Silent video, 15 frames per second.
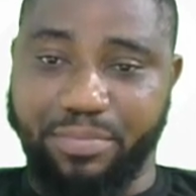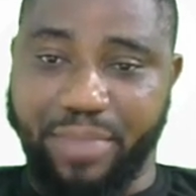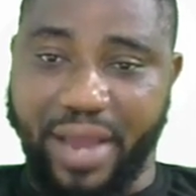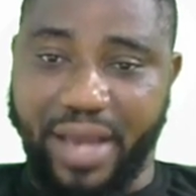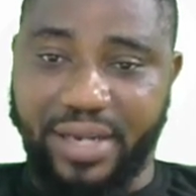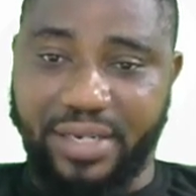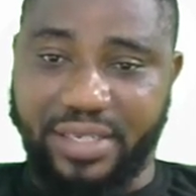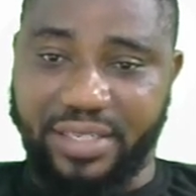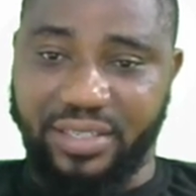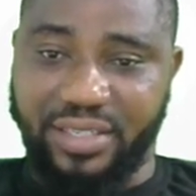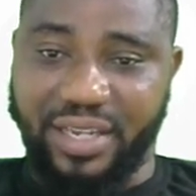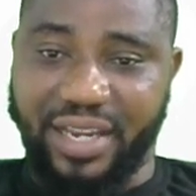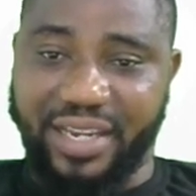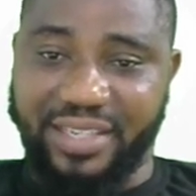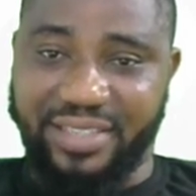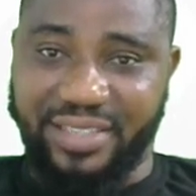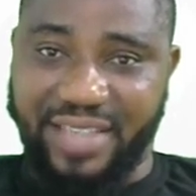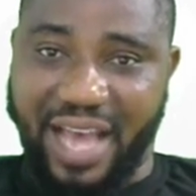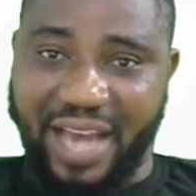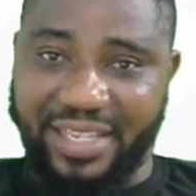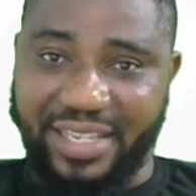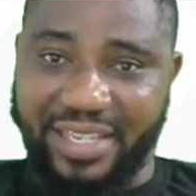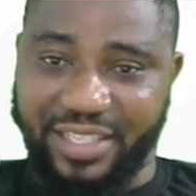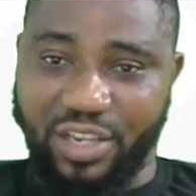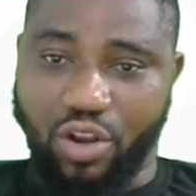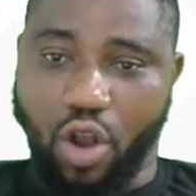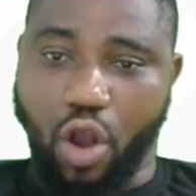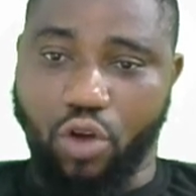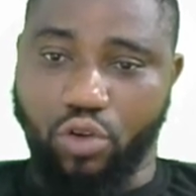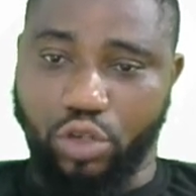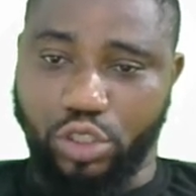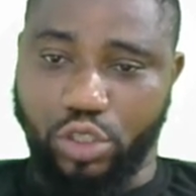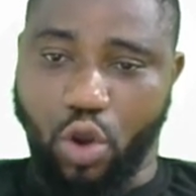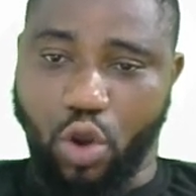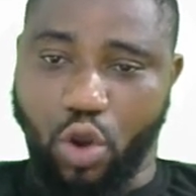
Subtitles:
bird, is a lizard, is a cockroach.